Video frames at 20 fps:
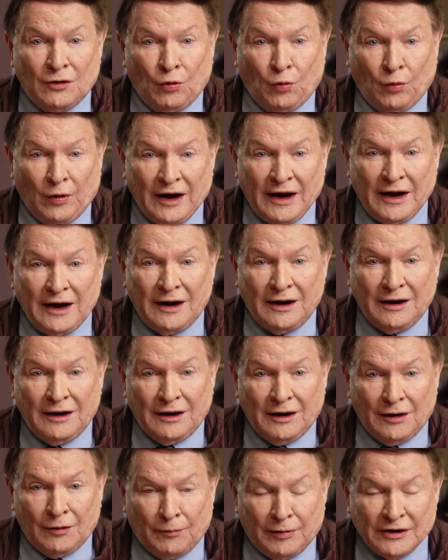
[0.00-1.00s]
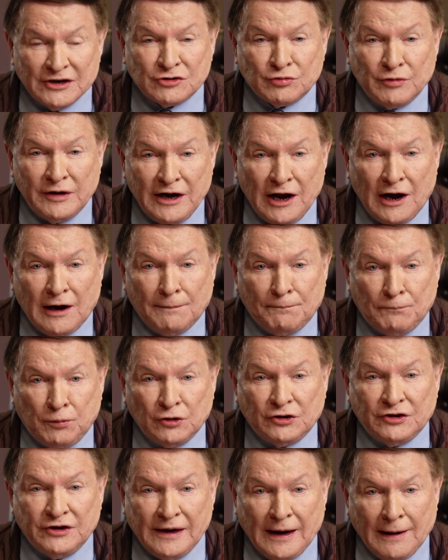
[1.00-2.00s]
Where must we now
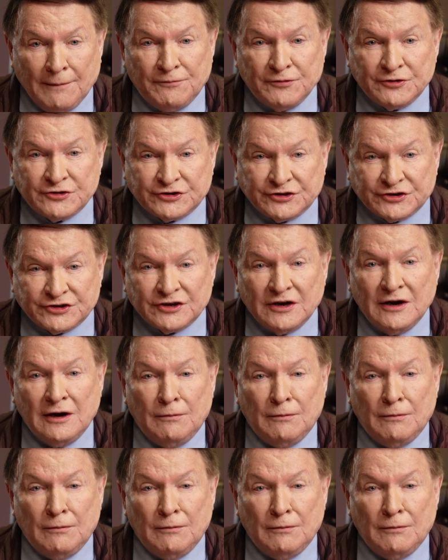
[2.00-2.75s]
put the emphasis